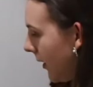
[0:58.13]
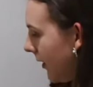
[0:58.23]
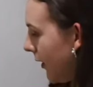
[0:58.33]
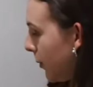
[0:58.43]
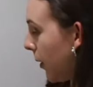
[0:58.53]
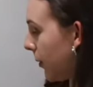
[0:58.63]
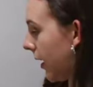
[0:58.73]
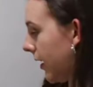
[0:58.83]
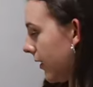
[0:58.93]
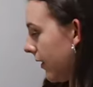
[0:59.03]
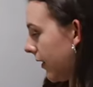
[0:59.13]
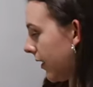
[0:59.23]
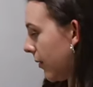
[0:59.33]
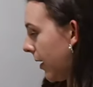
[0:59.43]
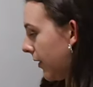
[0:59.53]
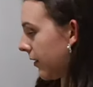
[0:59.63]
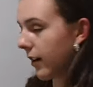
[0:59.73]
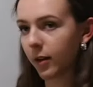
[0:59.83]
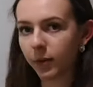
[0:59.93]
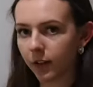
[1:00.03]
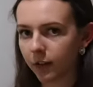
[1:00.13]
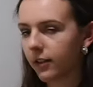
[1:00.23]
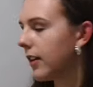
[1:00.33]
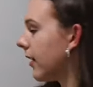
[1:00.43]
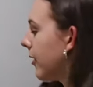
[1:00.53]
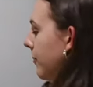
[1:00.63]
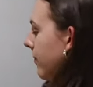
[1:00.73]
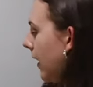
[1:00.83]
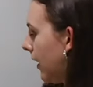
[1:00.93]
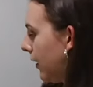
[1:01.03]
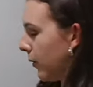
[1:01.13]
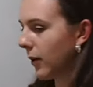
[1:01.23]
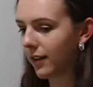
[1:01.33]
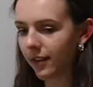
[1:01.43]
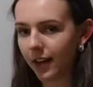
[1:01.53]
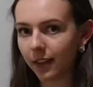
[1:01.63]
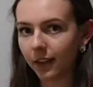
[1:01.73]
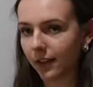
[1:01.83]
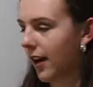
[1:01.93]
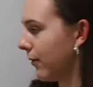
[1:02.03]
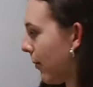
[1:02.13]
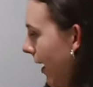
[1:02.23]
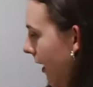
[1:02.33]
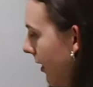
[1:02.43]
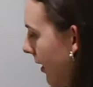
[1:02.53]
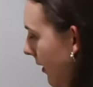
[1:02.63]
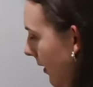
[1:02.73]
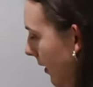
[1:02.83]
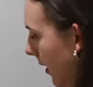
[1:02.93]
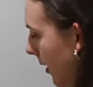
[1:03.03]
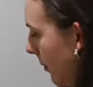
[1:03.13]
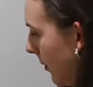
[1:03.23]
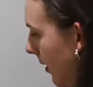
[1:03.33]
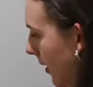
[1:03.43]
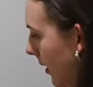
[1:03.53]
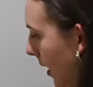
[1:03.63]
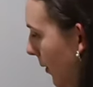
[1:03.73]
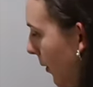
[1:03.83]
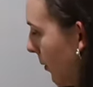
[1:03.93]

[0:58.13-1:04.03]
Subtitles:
this boat right here that's in the best starting position is going to take this kind of a path. They're going to come down a